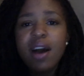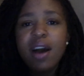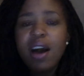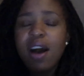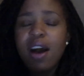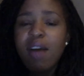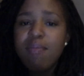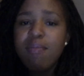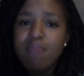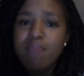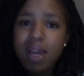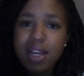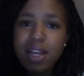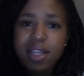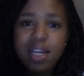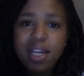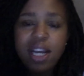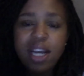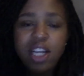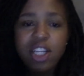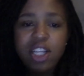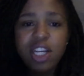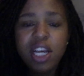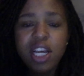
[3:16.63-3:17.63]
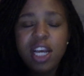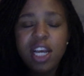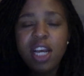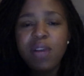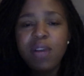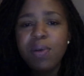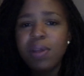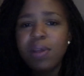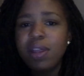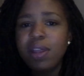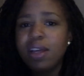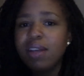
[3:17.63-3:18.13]
meditation,
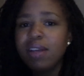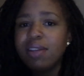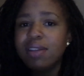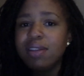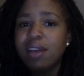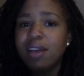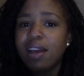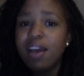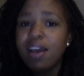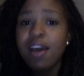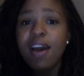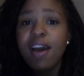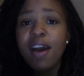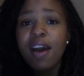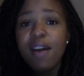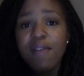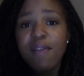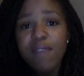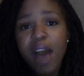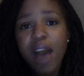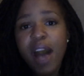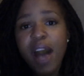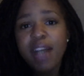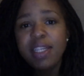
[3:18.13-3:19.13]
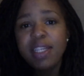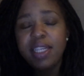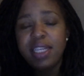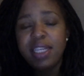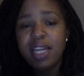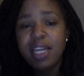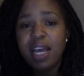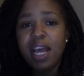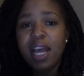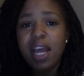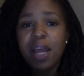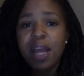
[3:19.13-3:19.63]
or things like
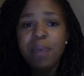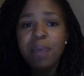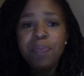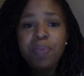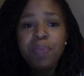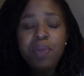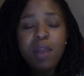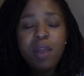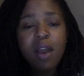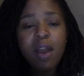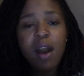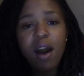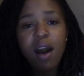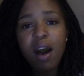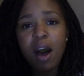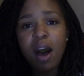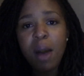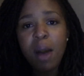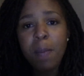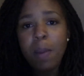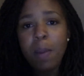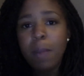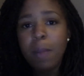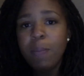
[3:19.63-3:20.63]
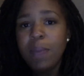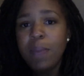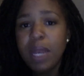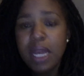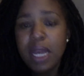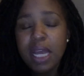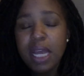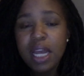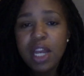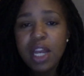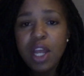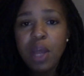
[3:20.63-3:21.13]
fasting,
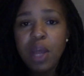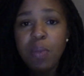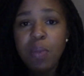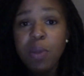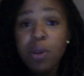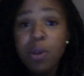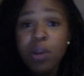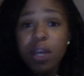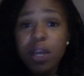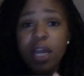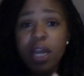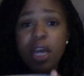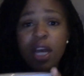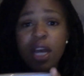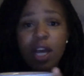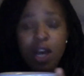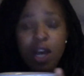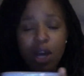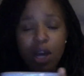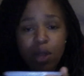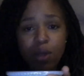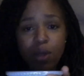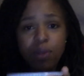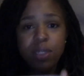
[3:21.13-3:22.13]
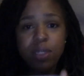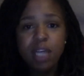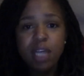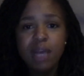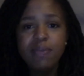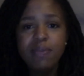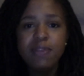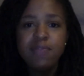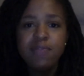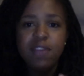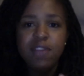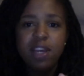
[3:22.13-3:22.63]
meeting in community, those
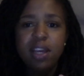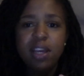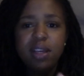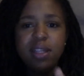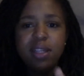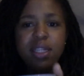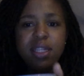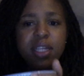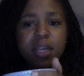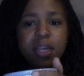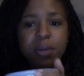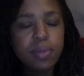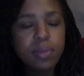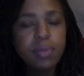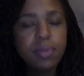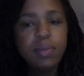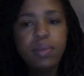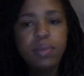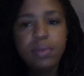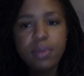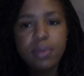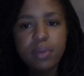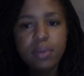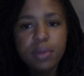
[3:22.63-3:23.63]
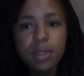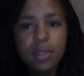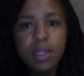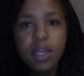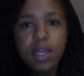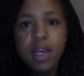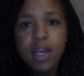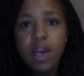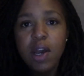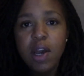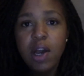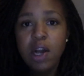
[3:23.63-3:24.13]
types of things.
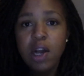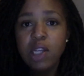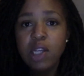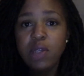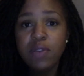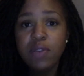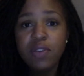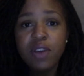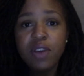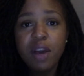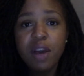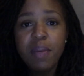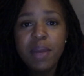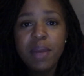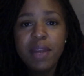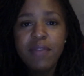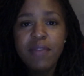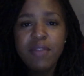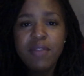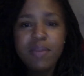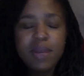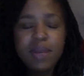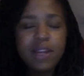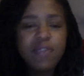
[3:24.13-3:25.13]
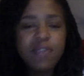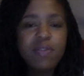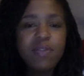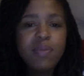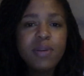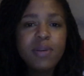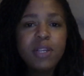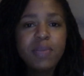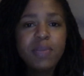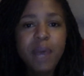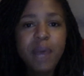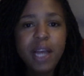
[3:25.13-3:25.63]
So if you come at it from a different
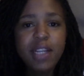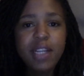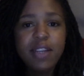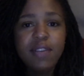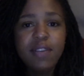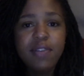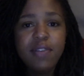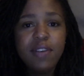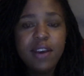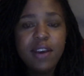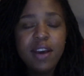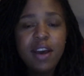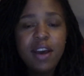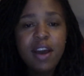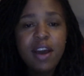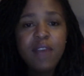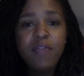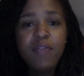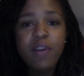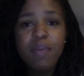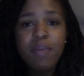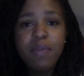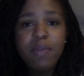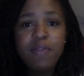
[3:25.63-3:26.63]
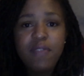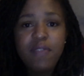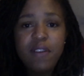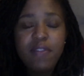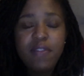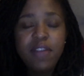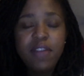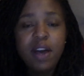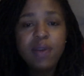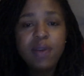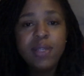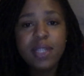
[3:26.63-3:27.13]
perspective, from the
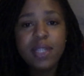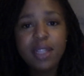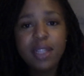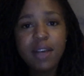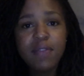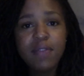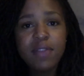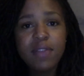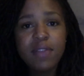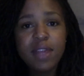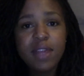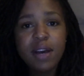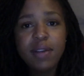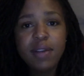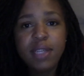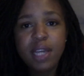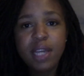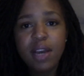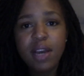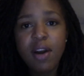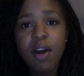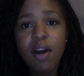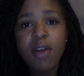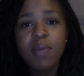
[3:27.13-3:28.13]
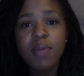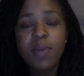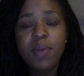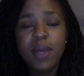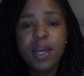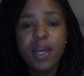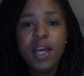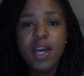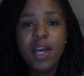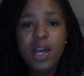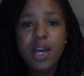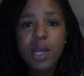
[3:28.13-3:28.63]
5th house, 11th house dichotomy,
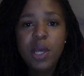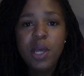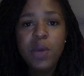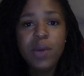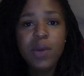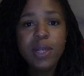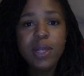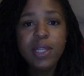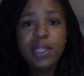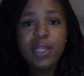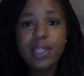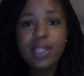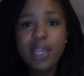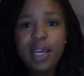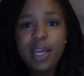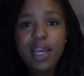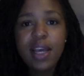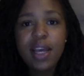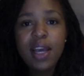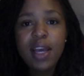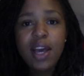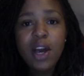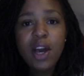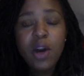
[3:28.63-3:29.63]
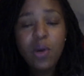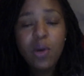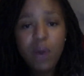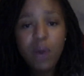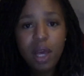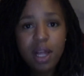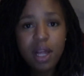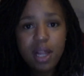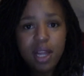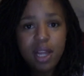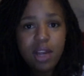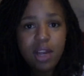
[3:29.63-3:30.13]
you can see quite
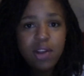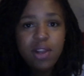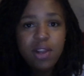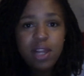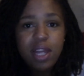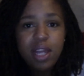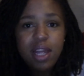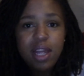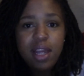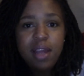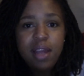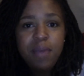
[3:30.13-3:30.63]
clearly